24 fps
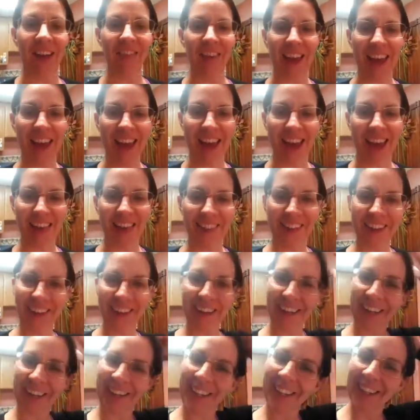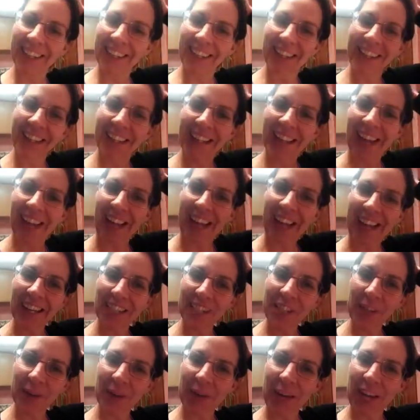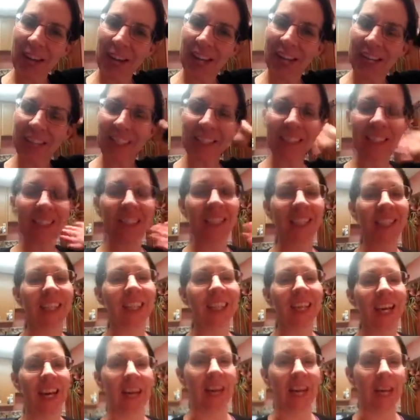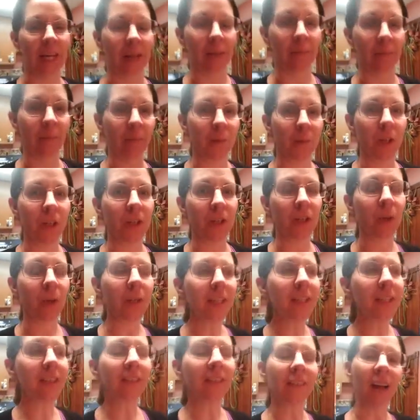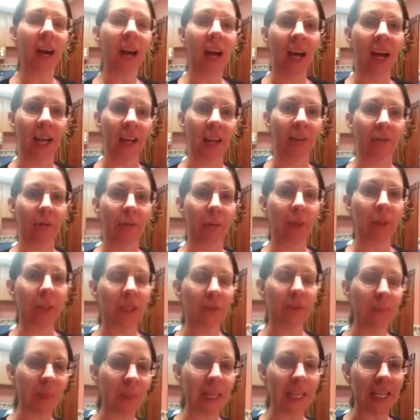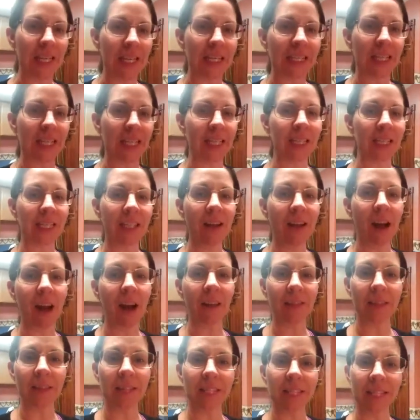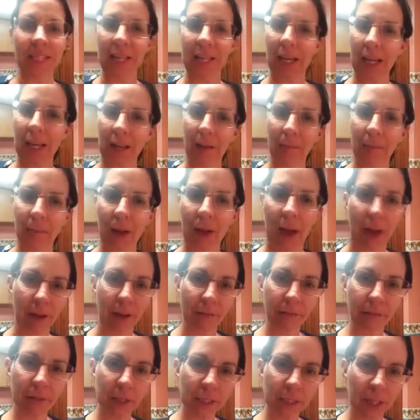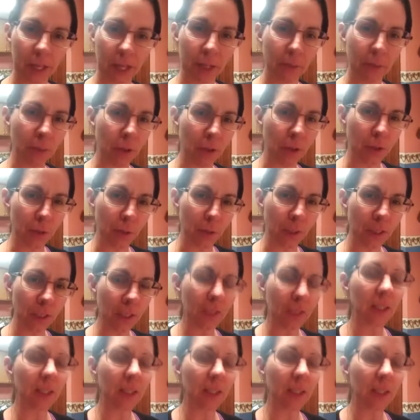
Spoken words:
Hey, Heather. Hey, Joanne. So it's alive, which means that it's not the same every time you do it.